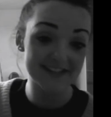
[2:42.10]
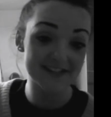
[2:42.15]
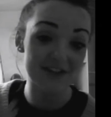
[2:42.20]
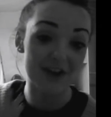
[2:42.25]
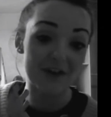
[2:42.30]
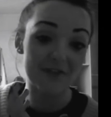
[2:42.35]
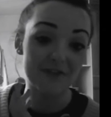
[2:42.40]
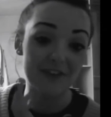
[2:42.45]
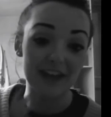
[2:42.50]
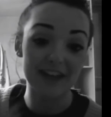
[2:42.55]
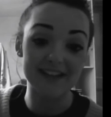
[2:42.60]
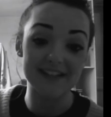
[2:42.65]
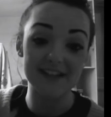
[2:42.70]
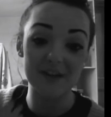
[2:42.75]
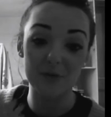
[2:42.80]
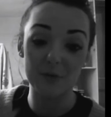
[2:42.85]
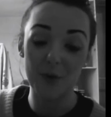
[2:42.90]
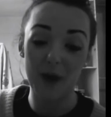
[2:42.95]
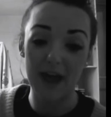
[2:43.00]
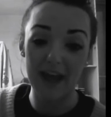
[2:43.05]
stuff get in
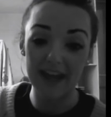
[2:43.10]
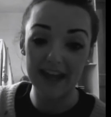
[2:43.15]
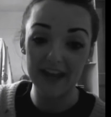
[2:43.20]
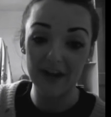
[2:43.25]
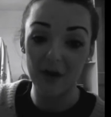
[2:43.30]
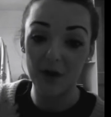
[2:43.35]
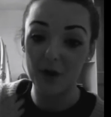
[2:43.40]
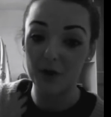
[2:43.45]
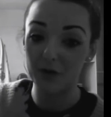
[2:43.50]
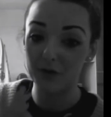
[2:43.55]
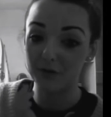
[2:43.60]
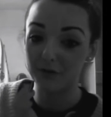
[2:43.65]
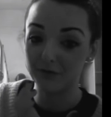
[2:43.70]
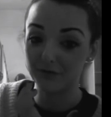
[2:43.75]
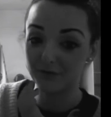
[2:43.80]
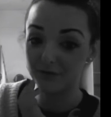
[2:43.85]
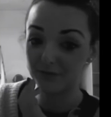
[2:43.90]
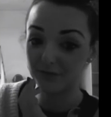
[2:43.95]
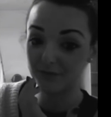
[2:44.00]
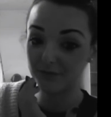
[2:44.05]
the way of
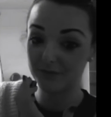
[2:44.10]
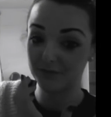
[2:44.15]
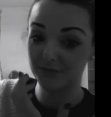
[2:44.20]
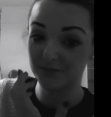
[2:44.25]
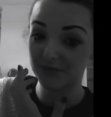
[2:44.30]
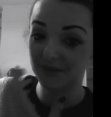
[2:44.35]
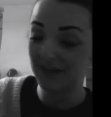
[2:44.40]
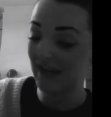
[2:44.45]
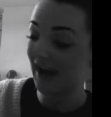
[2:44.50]
the